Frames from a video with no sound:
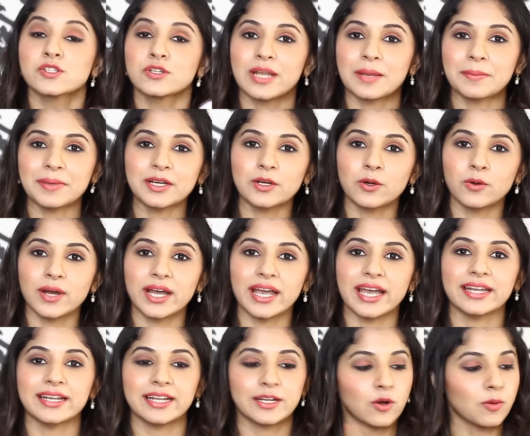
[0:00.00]
So let me go
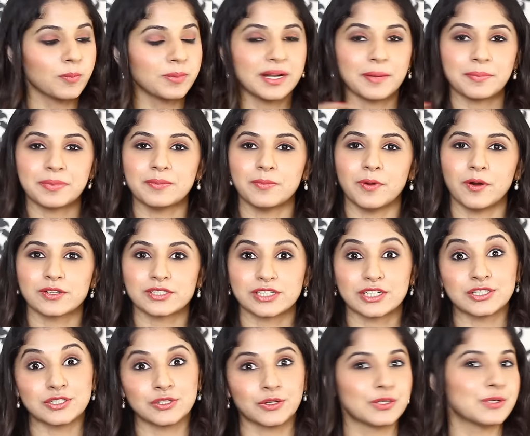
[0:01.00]
ahead and open up the
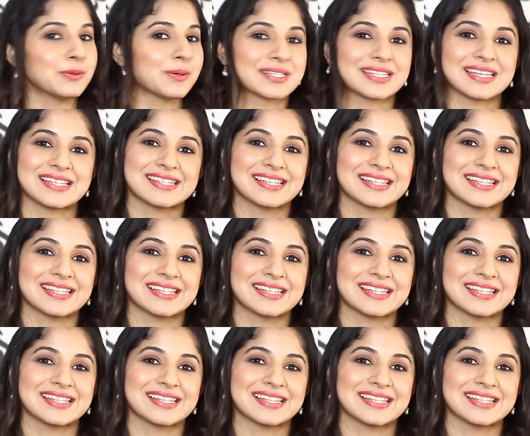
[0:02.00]
box and show you what's